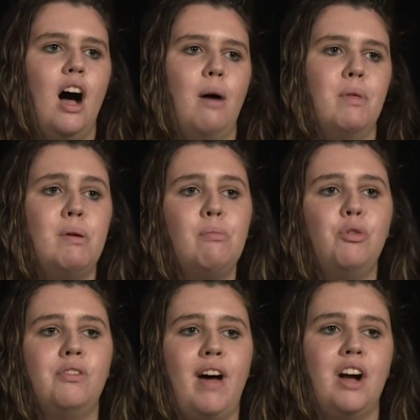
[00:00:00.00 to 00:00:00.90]
The people
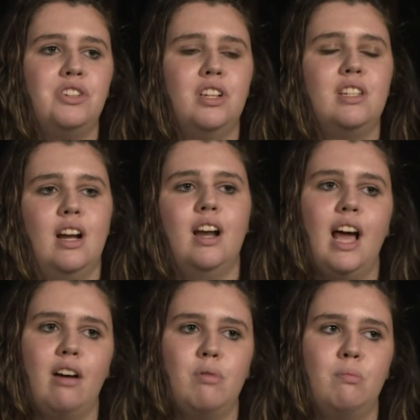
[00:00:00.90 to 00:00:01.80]
who have actually studied it
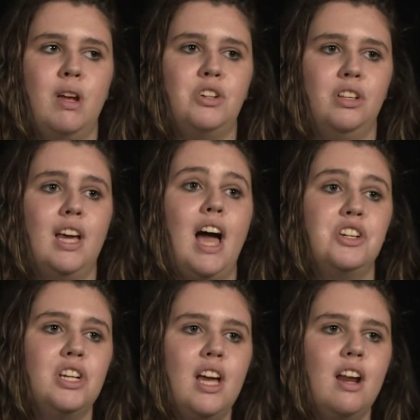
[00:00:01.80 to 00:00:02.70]
have been majorly
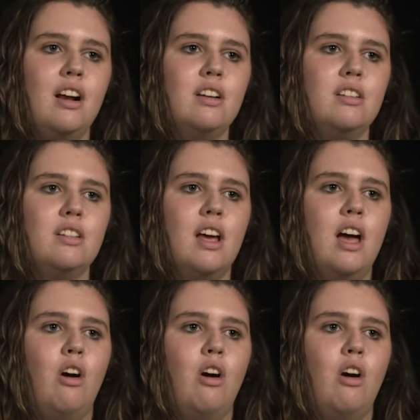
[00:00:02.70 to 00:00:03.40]
educators